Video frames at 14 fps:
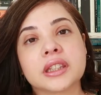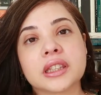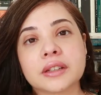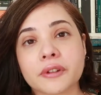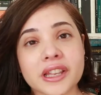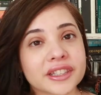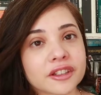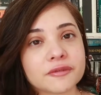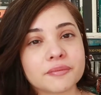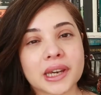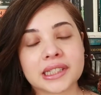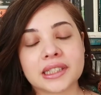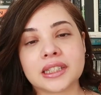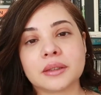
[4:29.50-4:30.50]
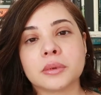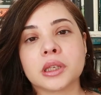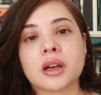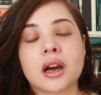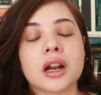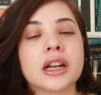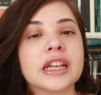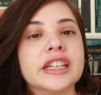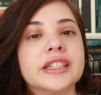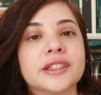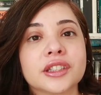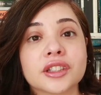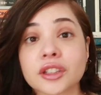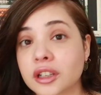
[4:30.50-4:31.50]
But the rest of my TBR
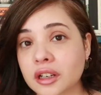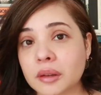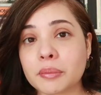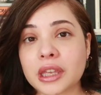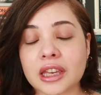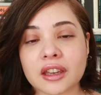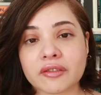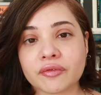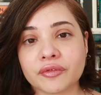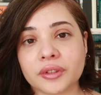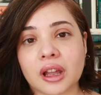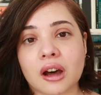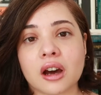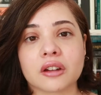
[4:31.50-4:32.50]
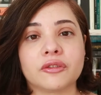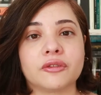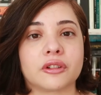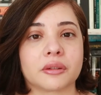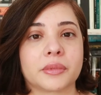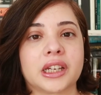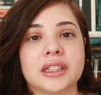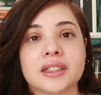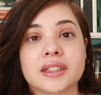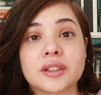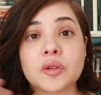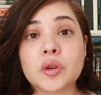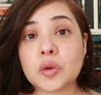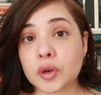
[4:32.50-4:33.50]
is just gonna be in vlog format.
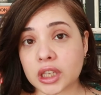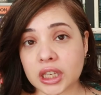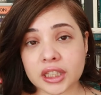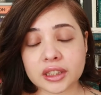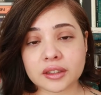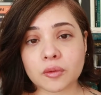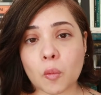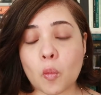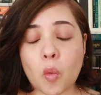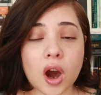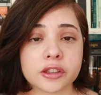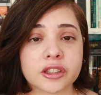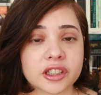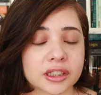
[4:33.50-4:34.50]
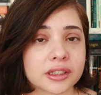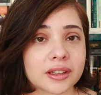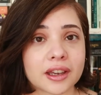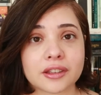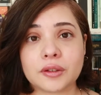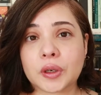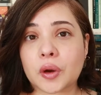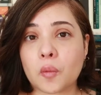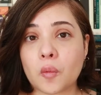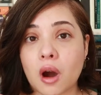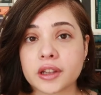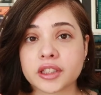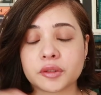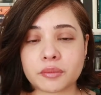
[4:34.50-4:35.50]
So you can watch it and you can
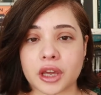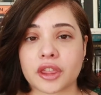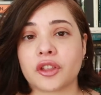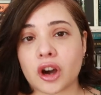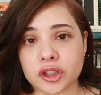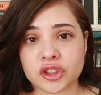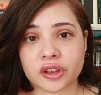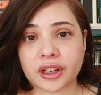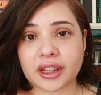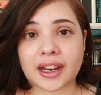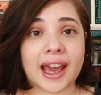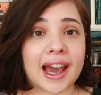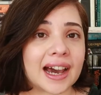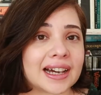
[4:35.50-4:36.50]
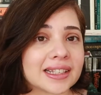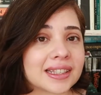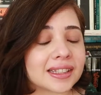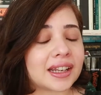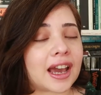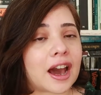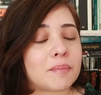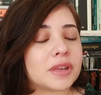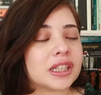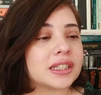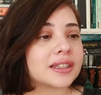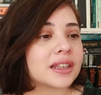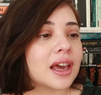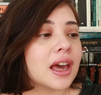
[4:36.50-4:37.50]
watch my thoughts on it as it
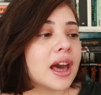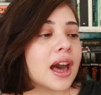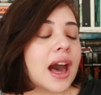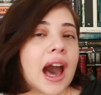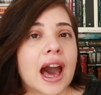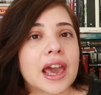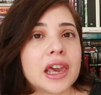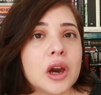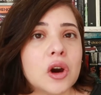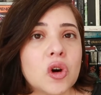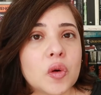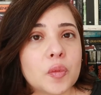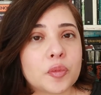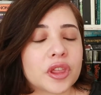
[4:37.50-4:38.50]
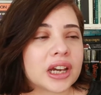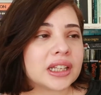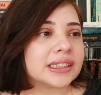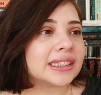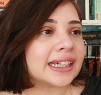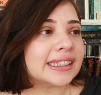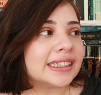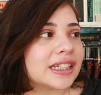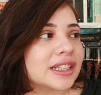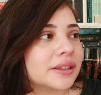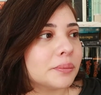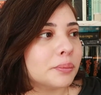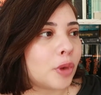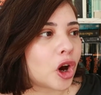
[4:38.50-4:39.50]
happens. I hope that that
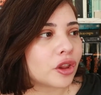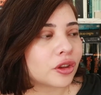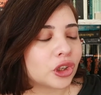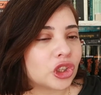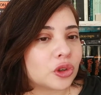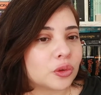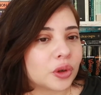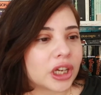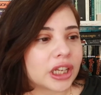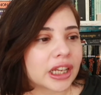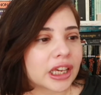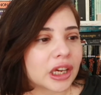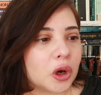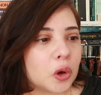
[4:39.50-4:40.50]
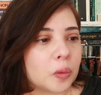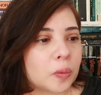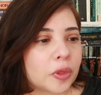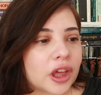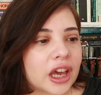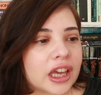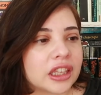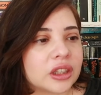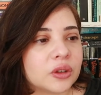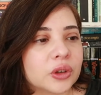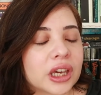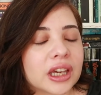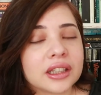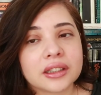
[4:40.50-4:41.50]
doesn't bother you and I hope that
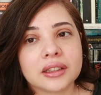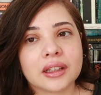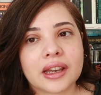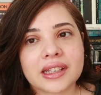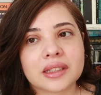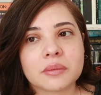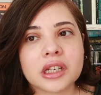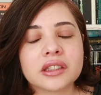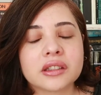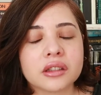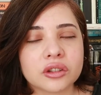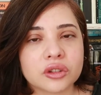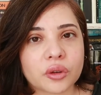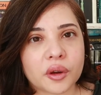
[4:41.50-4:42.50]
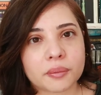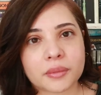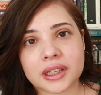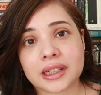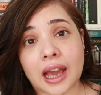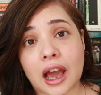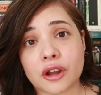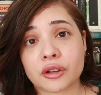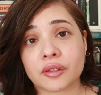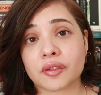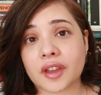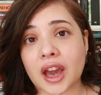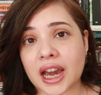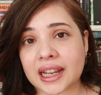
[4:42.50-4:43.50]
you get as much enjoyment out
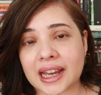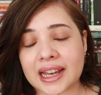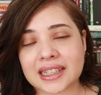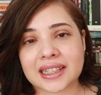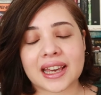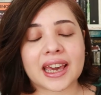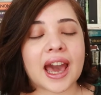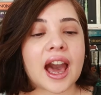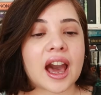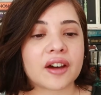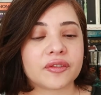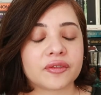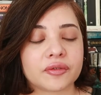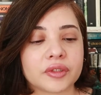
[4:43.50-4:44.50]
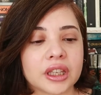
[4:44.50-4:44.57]
of that as I have